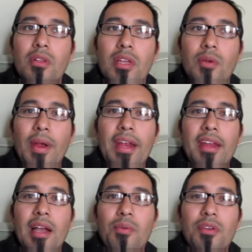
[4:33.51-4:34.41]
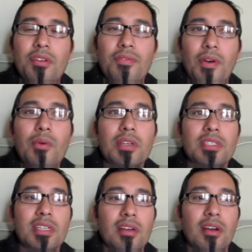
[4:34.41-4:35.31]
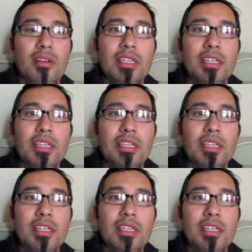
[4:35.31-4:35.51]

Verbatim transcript: Like right now, what are you focusing on?